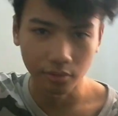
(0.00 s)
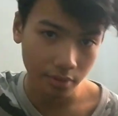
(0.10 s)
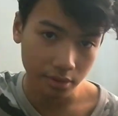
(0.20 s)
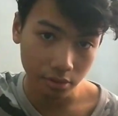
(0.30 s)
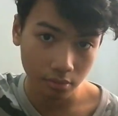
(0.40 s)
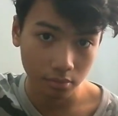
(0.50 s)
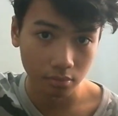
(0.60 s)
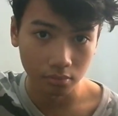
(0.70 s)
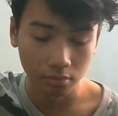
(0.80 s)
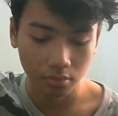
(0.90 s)
Dota
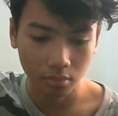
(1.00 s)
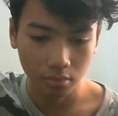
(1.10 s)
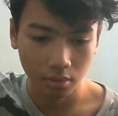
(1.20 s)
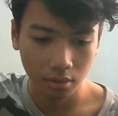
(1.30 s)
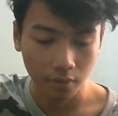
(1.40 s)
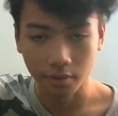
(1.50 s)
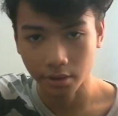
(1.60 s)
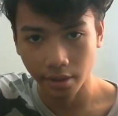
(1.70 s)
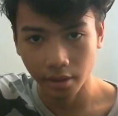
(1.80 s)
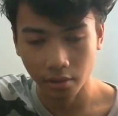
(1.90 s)
2,
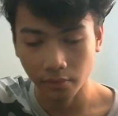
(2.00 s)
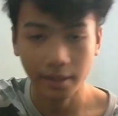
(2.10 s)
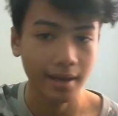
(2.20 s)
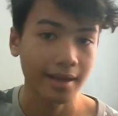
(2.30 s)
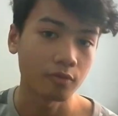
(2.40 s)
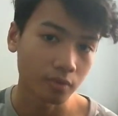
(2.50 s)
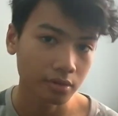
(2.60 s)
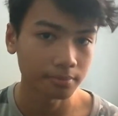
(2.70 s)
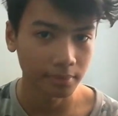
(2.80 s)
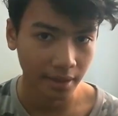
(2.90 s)
Counter-Strike. Like, I
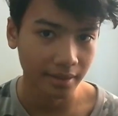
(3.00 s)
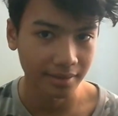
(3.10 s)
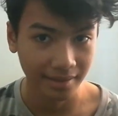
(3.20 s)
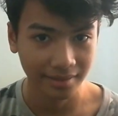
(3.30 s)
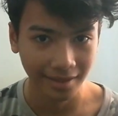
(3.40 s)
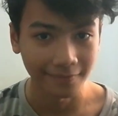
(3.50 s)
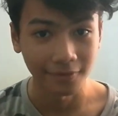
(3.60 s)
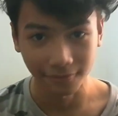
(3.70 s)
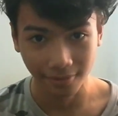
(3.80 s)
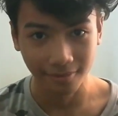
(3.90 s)
will play that game,
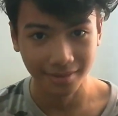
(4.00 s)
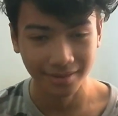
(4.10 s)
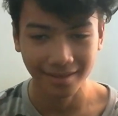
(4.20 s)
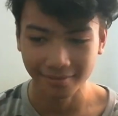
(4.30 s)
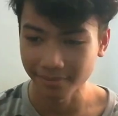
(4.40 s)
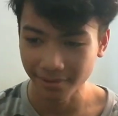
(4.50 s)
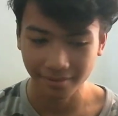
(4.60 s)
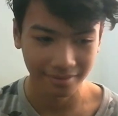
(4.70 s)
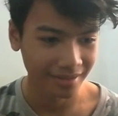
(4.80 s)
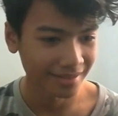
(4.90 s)
of course, like,
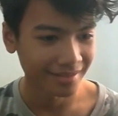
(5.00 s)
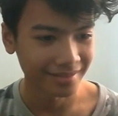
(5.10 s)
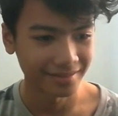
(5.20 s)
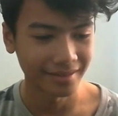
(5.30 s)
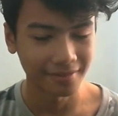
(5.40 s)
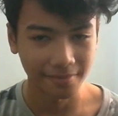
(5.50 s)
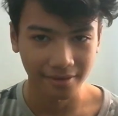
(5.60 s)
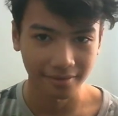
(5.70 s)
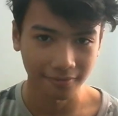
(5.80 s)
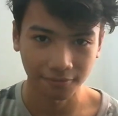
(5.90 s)
bro, they're
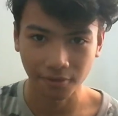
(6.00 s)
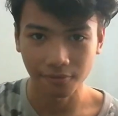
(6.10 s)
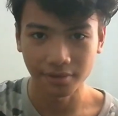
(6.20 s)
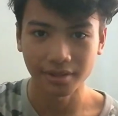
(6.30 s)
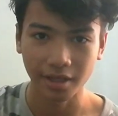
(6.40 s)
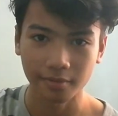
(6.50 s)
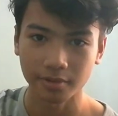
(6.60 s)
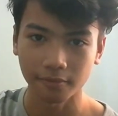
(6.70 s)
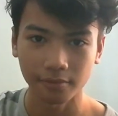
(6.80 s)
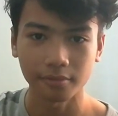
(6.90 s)
my favorite
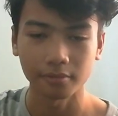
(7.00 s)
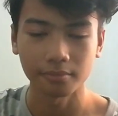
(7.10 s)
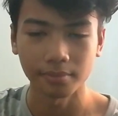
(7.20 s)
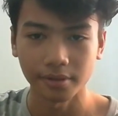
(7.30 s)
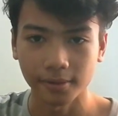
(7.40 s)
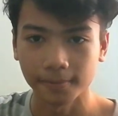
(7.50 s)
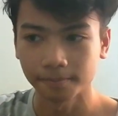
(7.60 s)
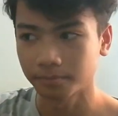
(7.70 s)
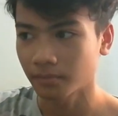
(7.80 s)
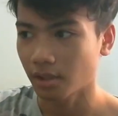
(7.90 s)
games of all, but
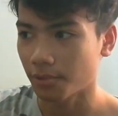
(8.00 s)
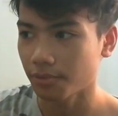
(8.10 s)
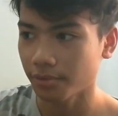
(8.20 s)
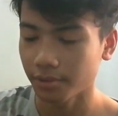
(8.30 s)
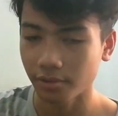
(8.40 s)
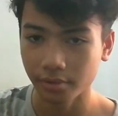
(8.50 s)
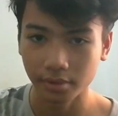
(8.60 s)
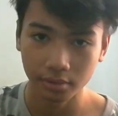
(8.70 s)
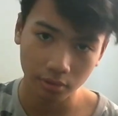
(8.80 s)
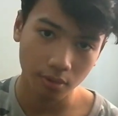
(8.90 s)
I'm not really gonna
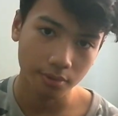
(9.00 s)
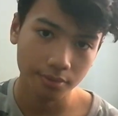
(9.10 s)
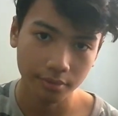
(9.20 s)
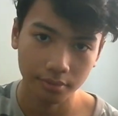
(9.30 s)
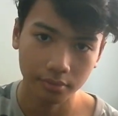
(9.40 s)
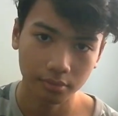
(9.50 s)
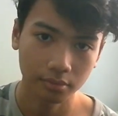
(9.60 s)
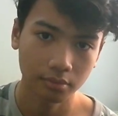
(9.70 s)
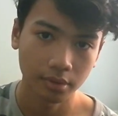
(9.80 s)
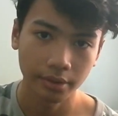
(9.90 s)
record
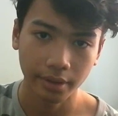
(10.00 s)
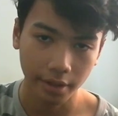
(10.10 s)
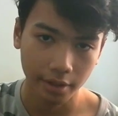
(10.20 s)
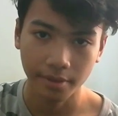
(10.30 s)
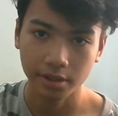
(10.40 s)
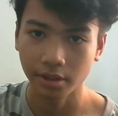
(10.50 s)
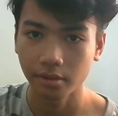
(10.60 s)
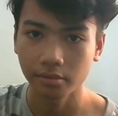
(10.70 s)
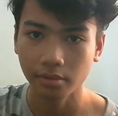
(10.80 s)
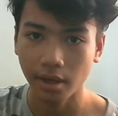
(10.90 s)
in my channel.